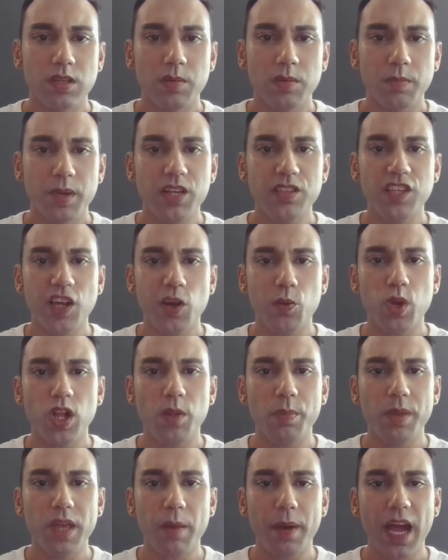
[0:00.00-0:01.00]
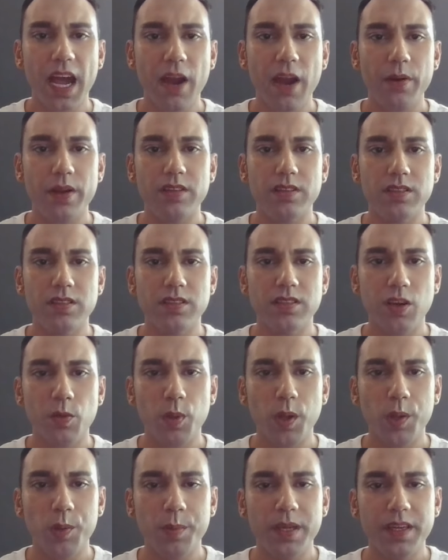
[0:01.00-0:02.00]
because it will be apparent, it
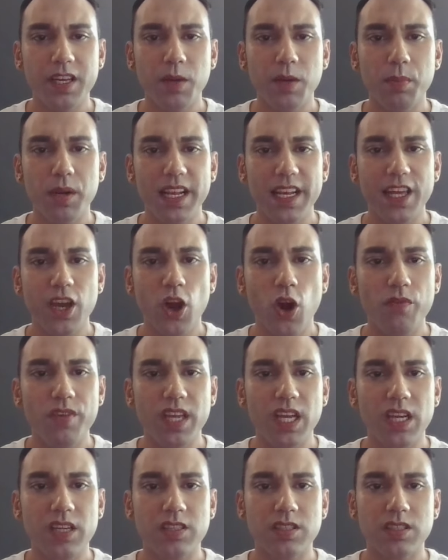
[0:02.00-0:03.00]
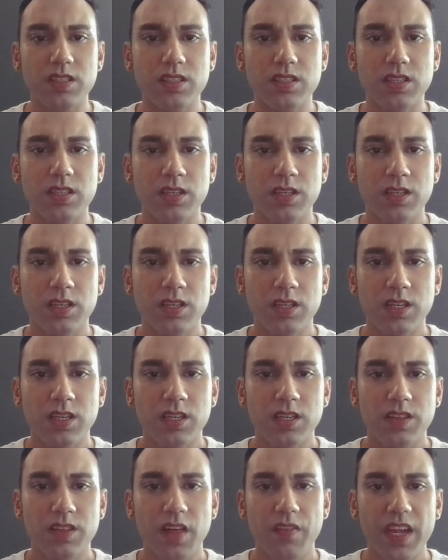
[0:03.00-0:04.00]
will be completely obvious
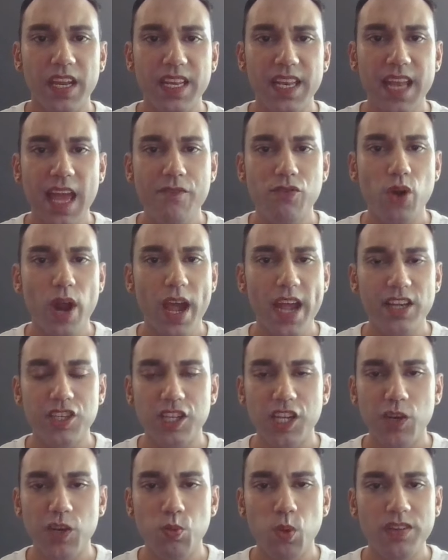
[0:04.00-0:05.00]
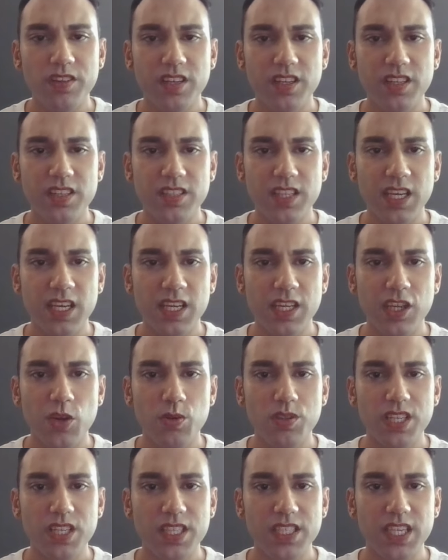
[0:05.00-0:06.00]
that they never actually wanted to see
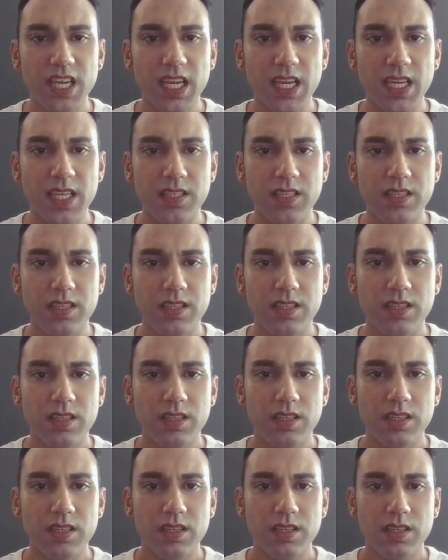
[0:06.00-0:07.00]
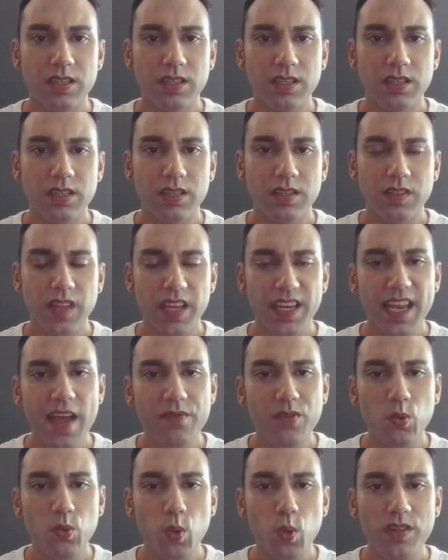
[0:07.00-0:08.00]
you succeed. They
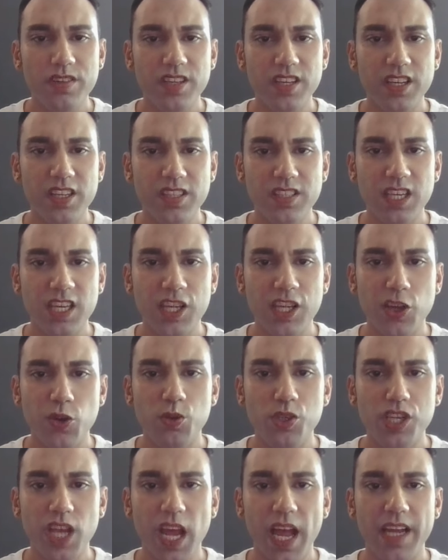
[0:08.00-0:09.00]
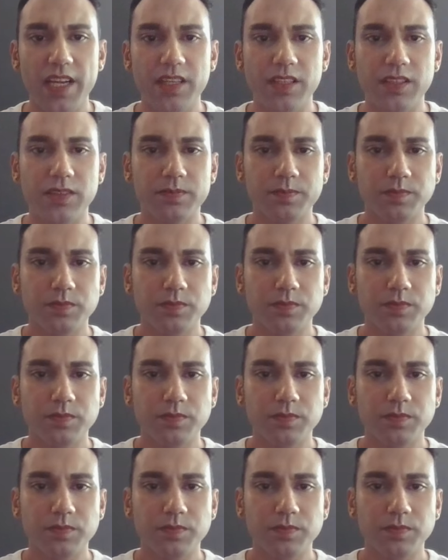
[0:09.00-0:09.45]
never wanted to see you shine.